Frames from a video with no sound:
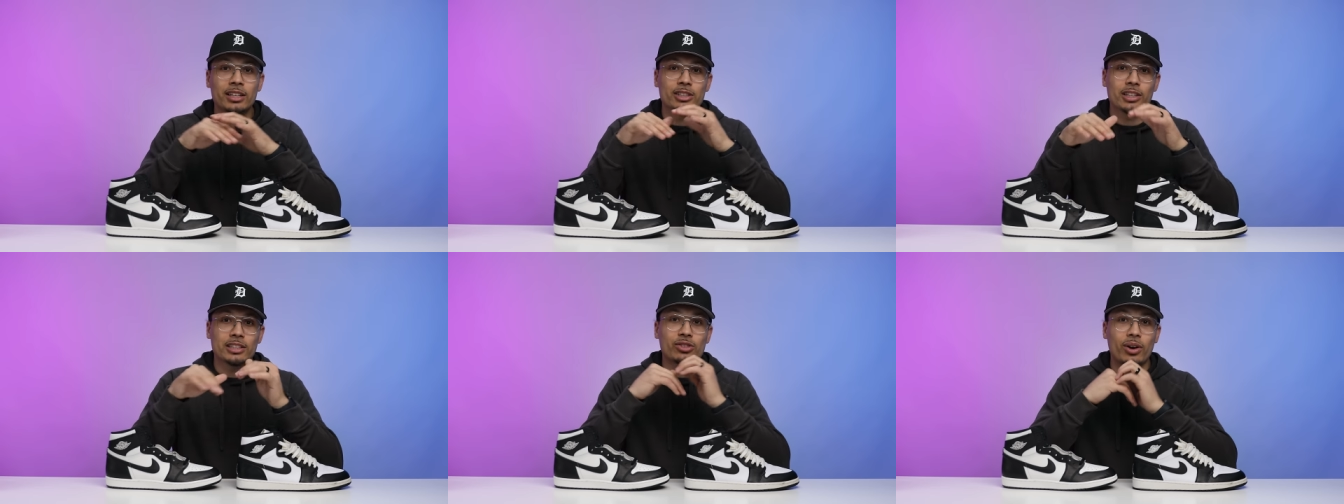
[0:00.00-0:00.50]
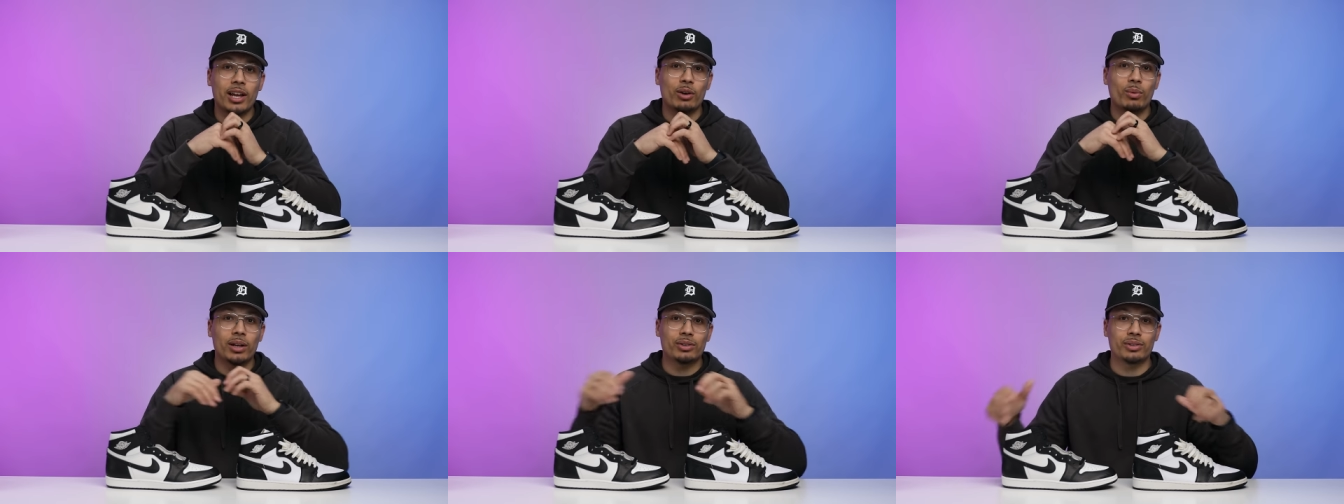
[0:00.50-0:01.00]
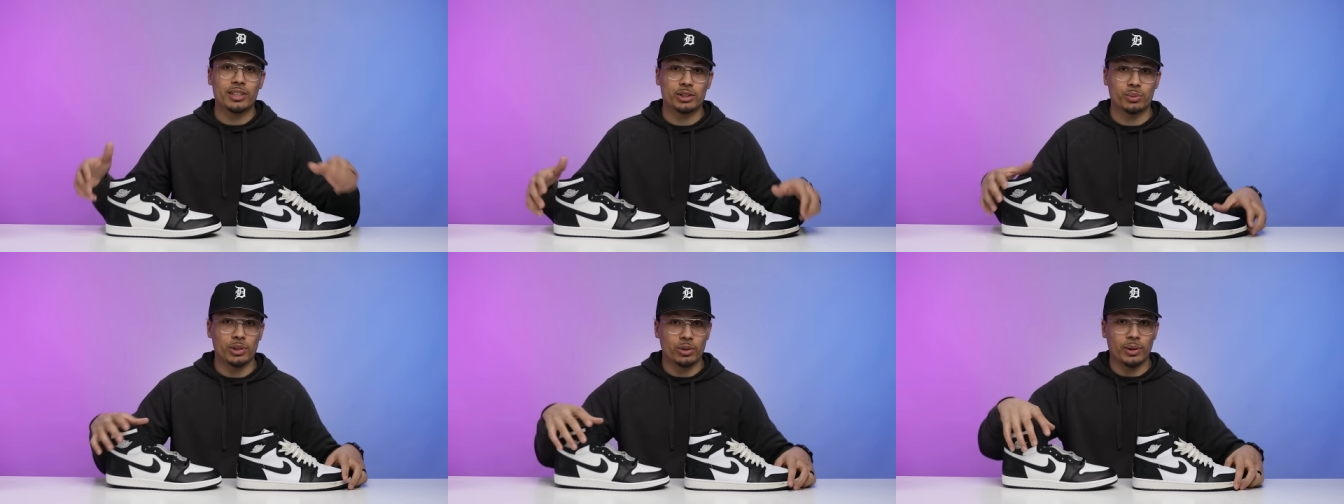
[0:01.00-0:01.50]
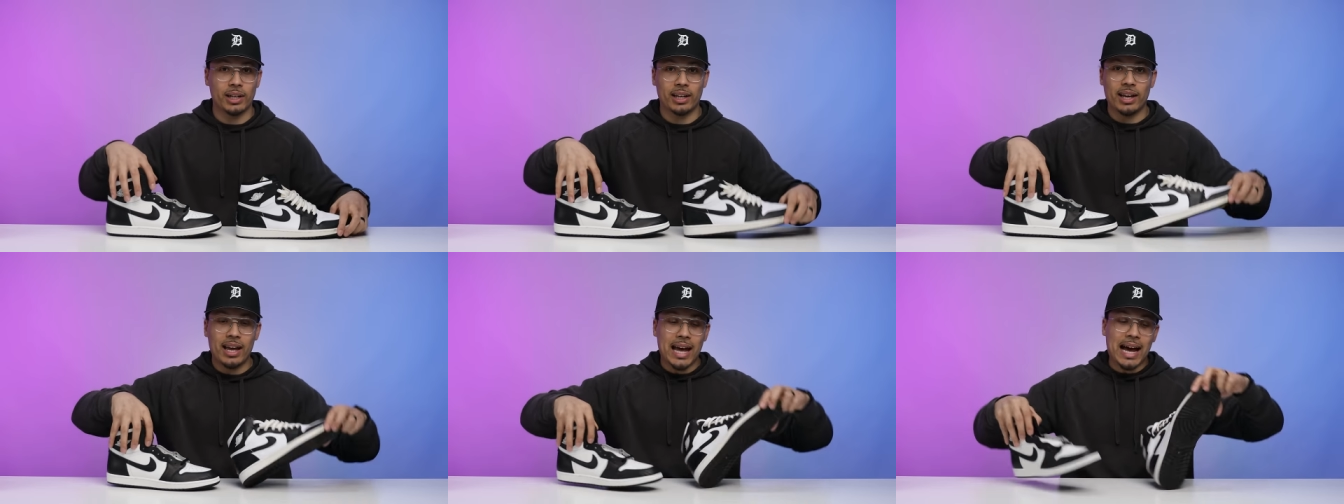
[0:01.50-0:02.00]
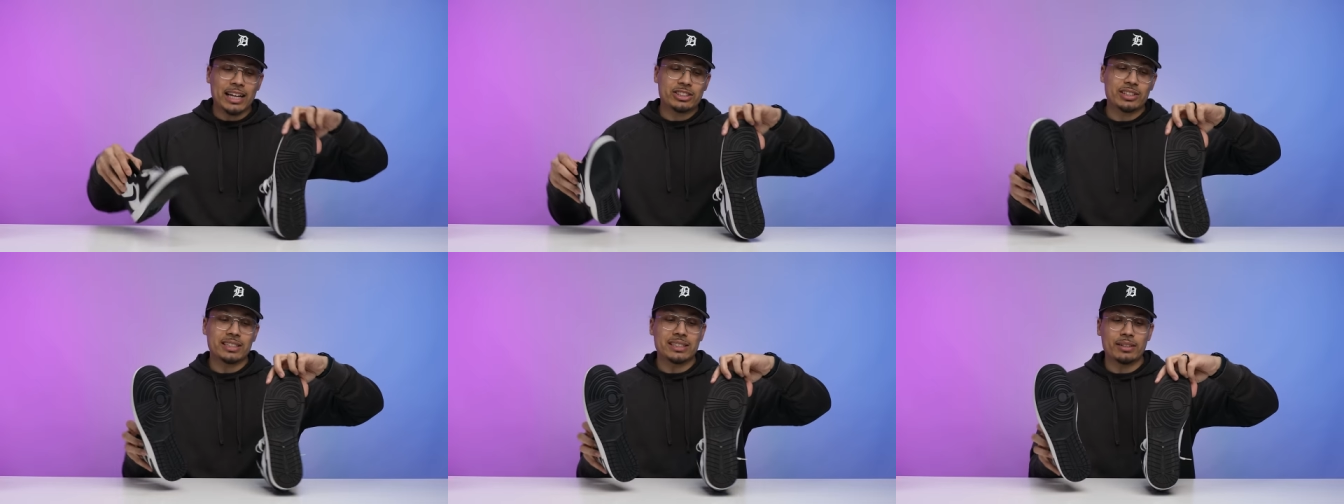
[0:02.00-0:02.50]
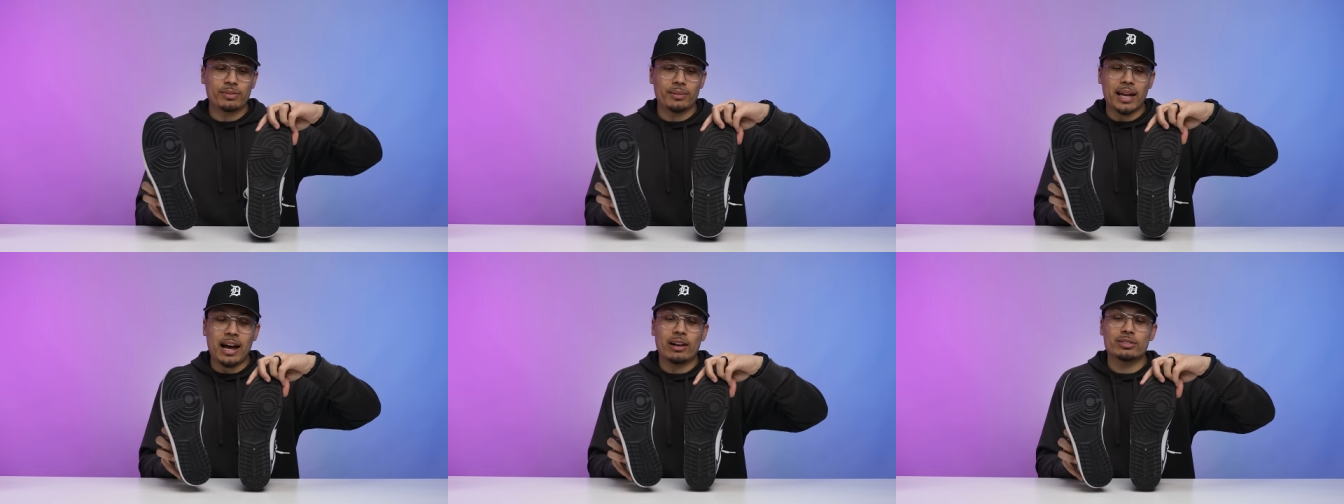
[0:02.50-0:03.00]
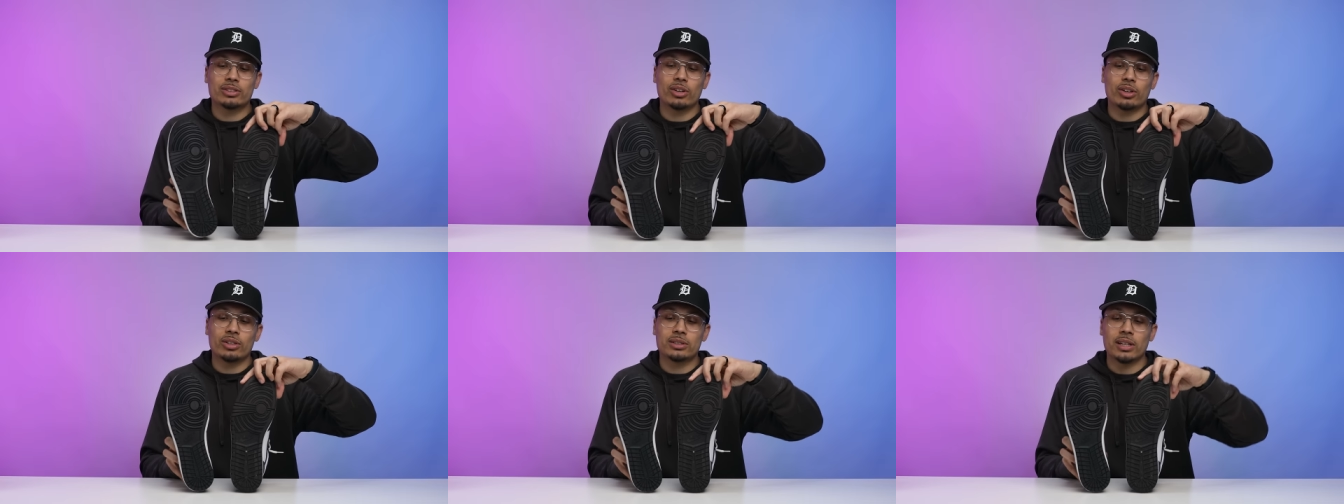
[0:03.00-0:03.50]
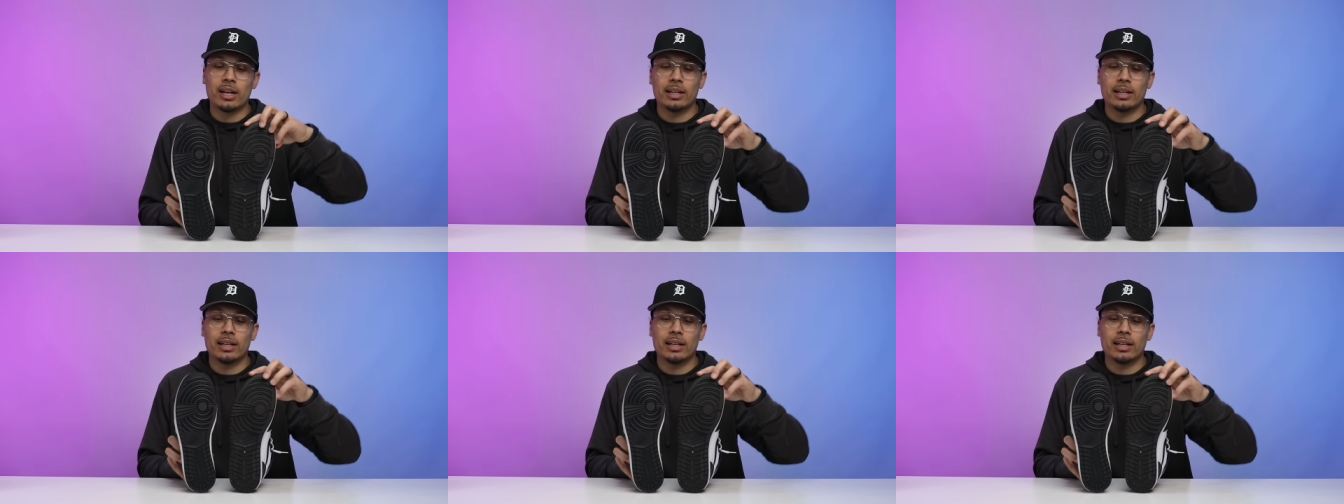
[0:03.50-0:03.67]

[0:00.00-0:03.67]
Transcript: So let's go ahead and run through this real quick. As you can see from the outsoles,